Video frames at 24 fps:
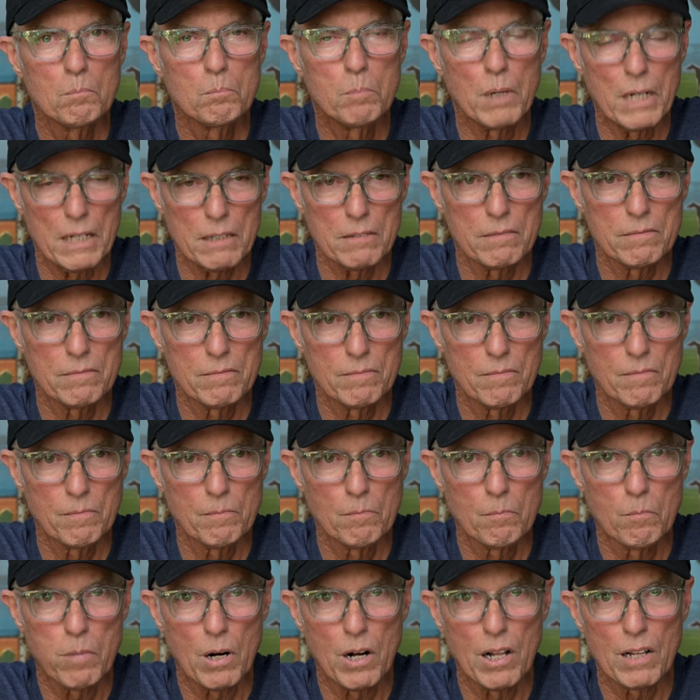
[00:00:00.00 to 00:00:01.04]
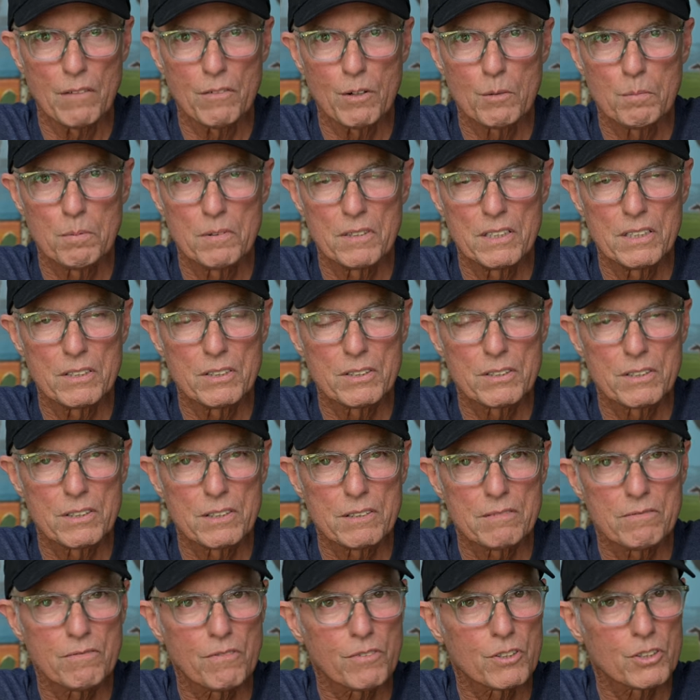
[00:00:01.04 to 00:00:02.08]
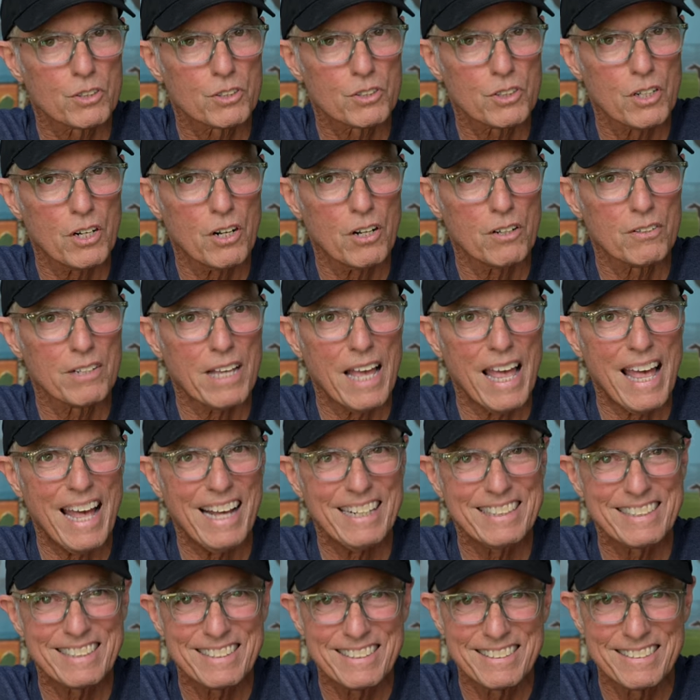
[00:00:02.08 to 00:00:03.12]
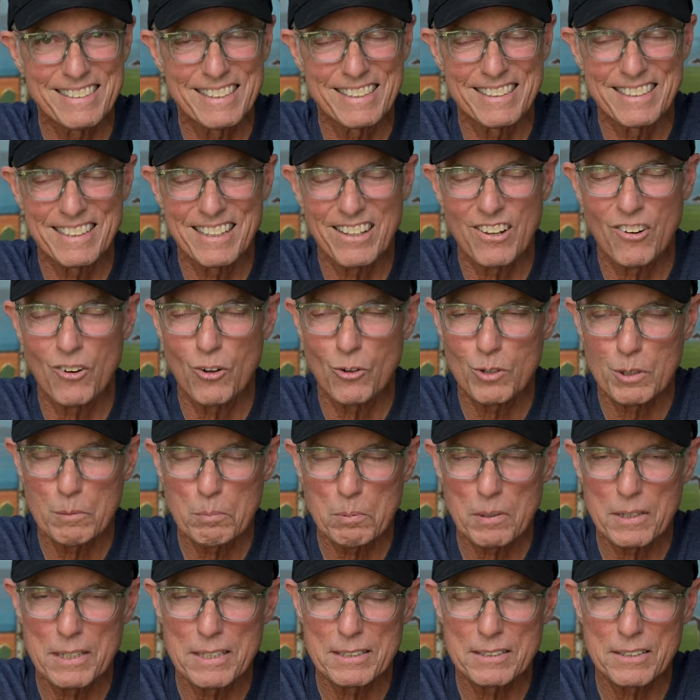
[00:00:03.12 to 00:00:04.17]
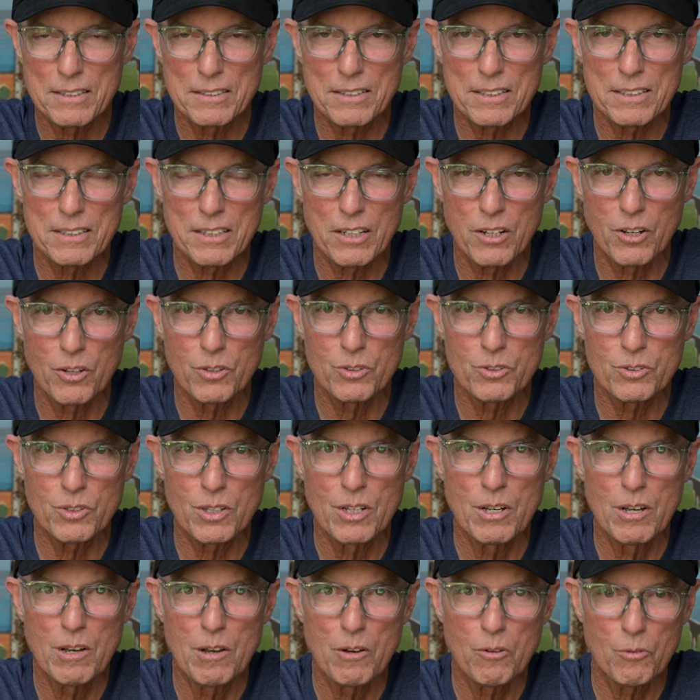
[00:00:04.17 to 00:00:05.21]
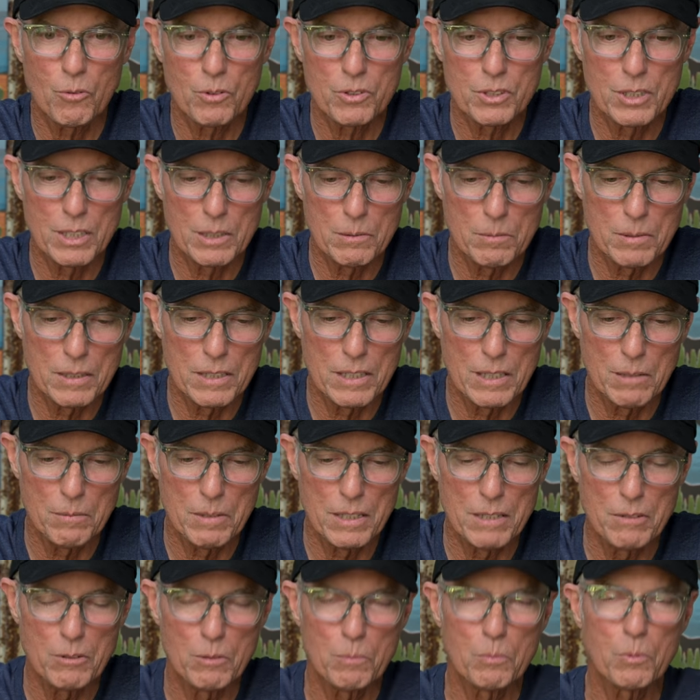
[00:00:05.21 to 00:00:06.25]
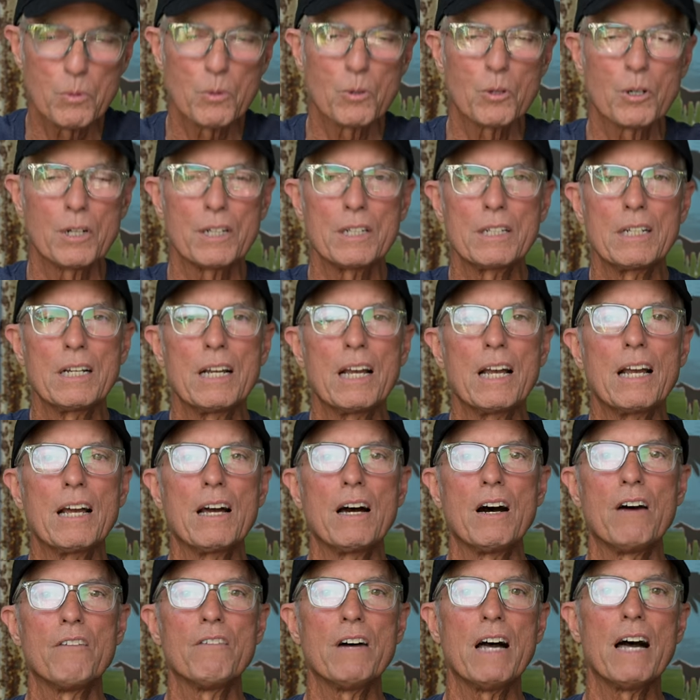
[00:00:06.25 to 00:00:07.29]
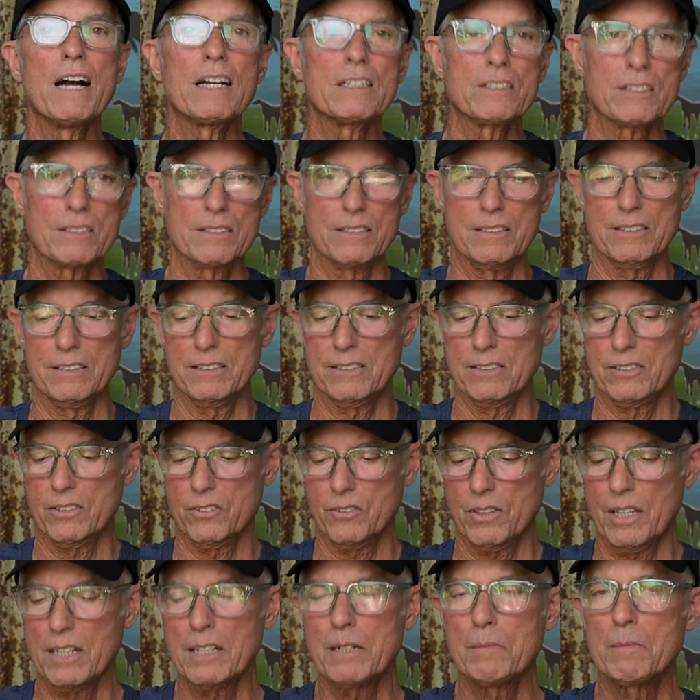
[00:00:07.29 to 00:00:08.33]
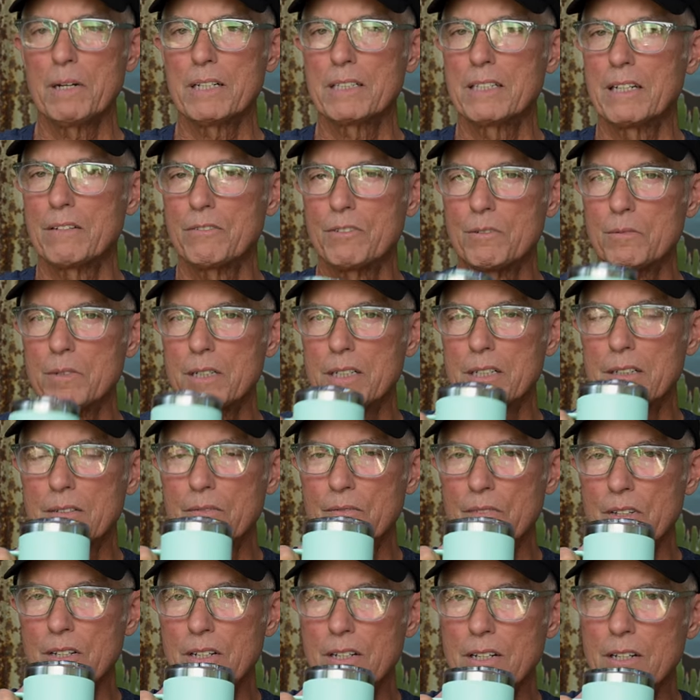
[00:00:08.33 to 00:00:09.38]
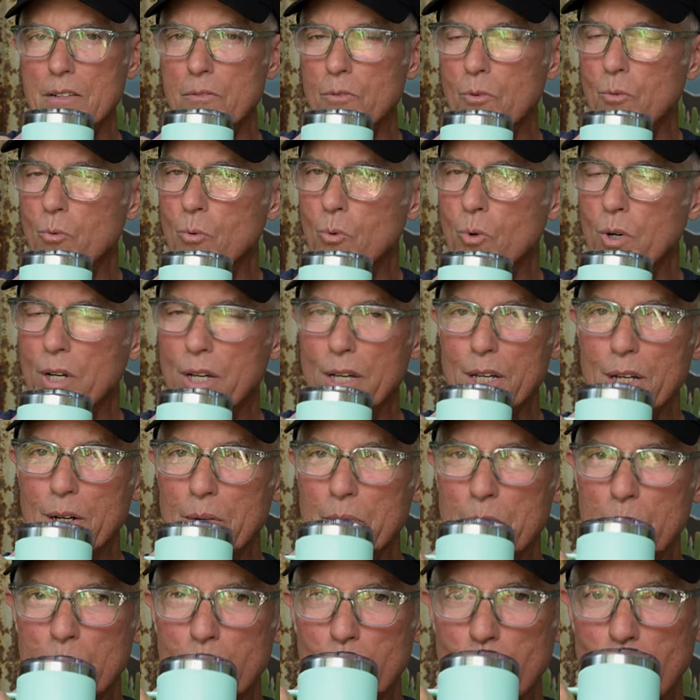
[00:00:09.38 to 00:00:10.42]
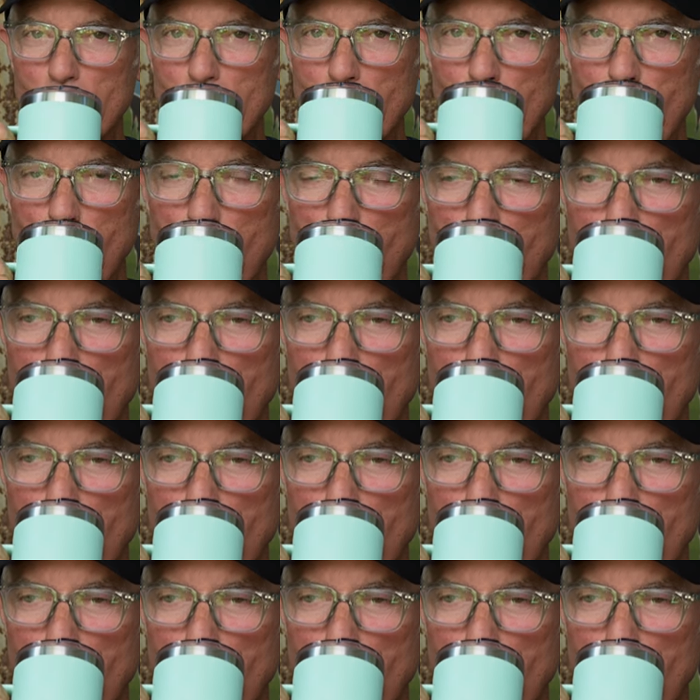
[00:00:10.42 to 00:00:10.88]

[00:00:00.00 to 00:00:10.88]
But Bolivar Peninsula for salt, excellent. The only place on the coast with TPWD reporting of excellent. So think about that for a minute. Way up north,